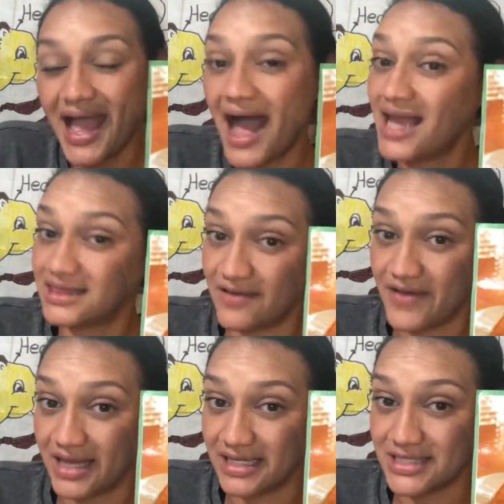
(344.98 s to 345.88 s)
I love
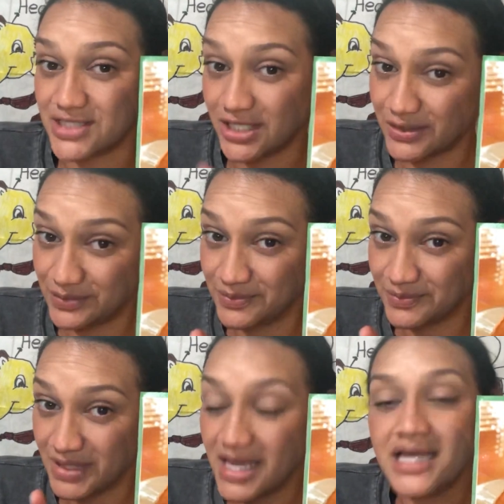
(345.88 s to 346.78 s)
honey, do you?
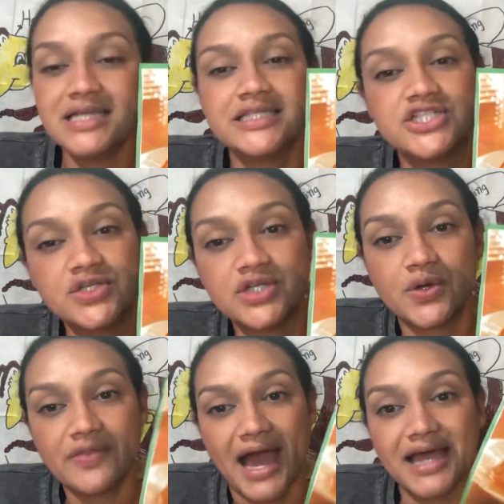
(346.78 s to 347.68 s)
Did you know
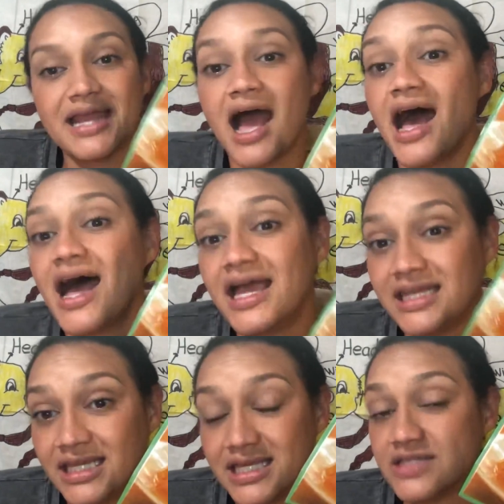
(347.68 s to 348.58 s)
that
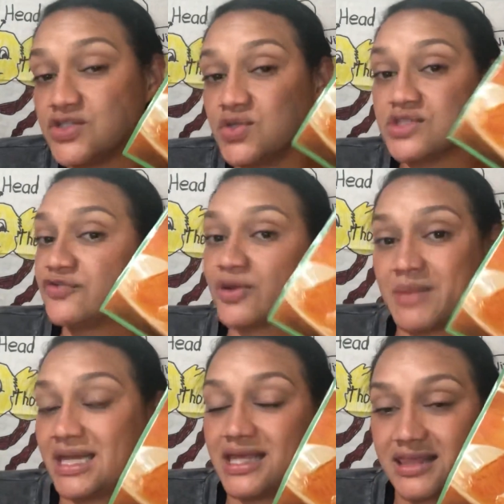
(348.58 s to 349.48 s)
honey is used for
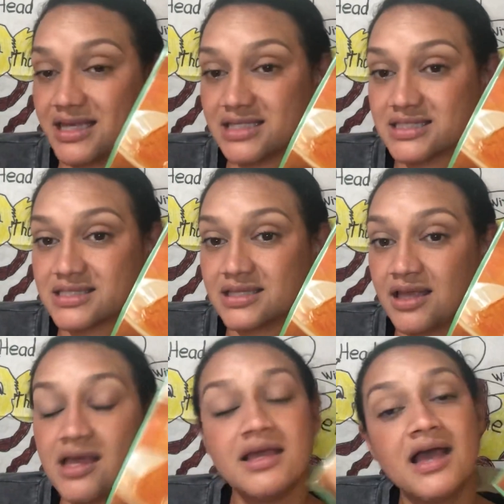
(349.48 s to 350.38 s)
many things?
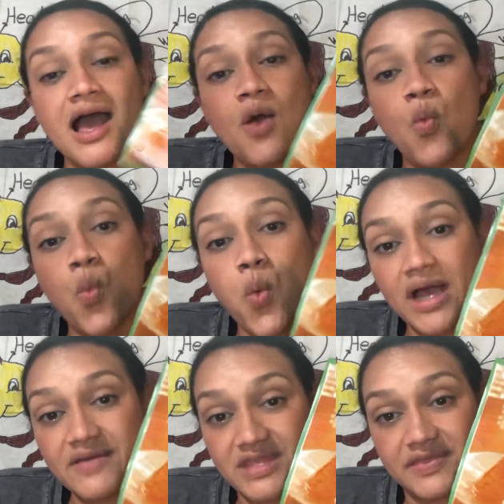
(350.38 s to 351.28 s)

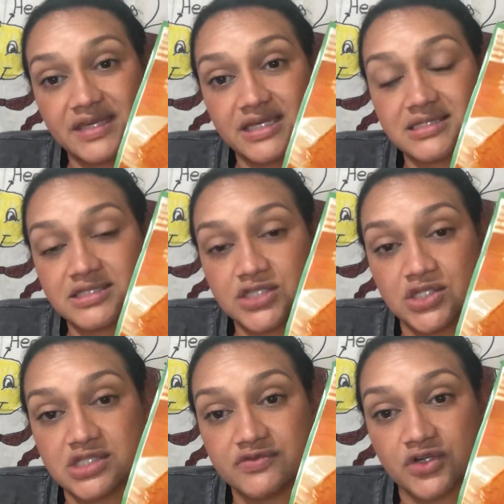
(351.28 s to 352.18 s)
One of the things it's
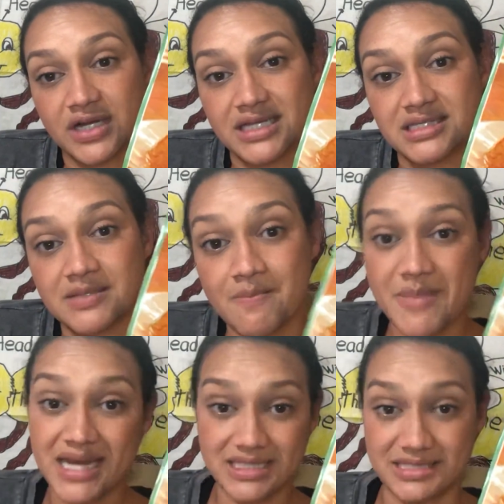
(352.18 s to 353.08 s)
used for is
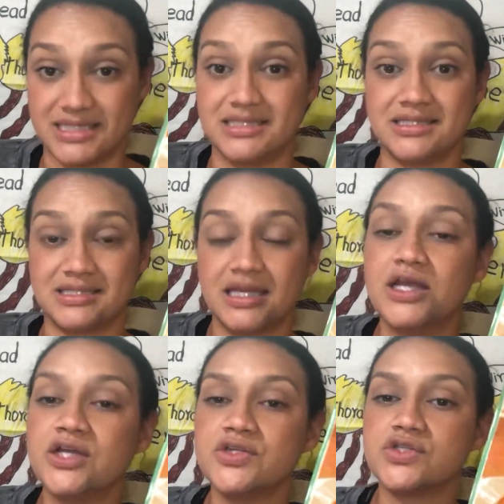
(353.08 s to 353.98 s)
medicines.
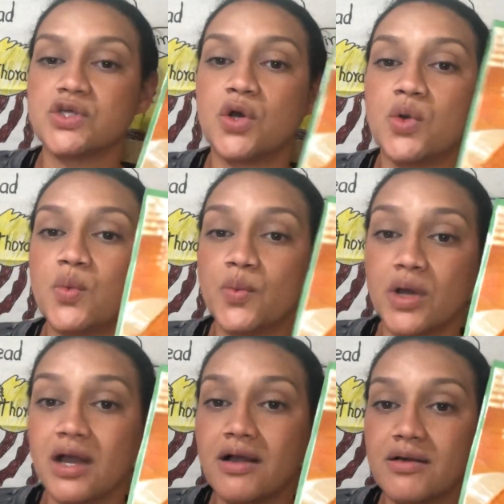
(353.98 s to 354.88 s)
So
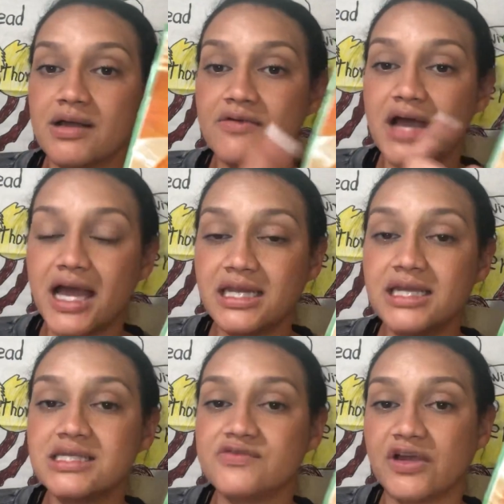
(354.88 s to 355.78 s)
honey
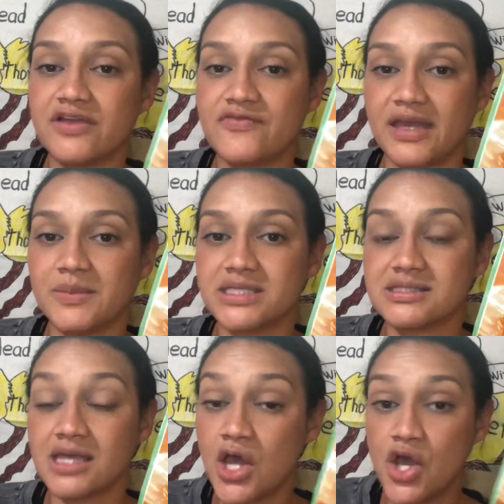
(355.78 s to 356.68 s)
is very
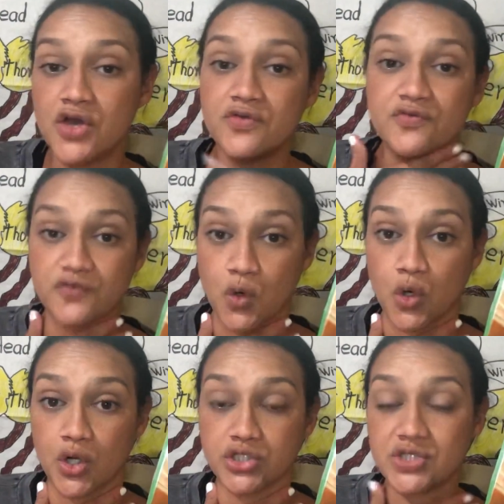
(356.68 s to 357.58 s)
famous
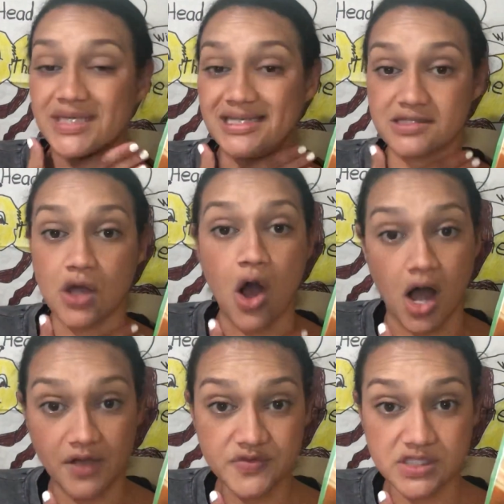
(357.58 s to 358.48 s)
to ease
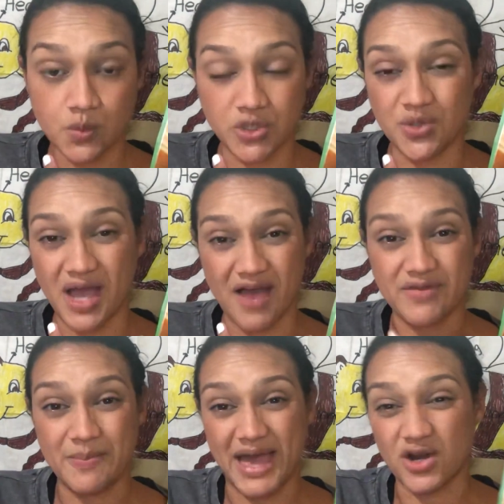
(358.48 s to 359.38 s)
coughs when you have a
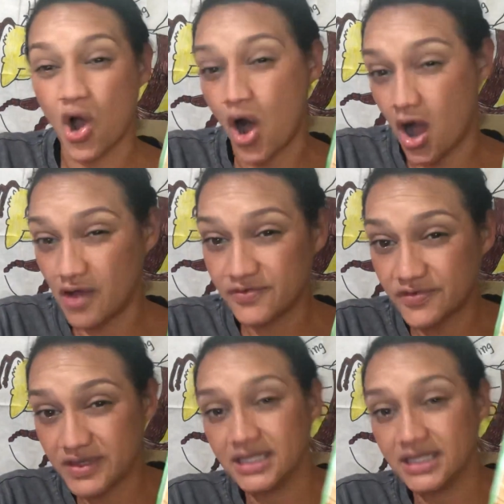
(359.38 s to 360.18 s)
bad cough,